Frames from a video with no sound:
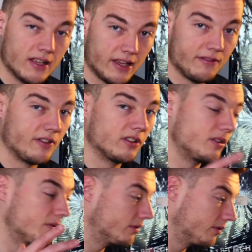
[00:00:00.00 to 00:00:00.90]
hit
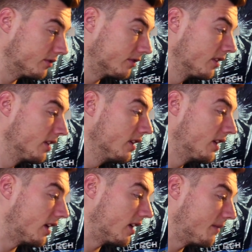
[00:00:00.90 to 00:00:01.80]
follow,
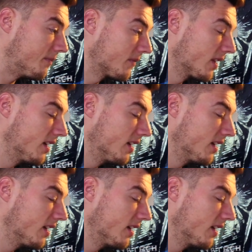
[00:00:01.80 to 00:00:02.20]
done.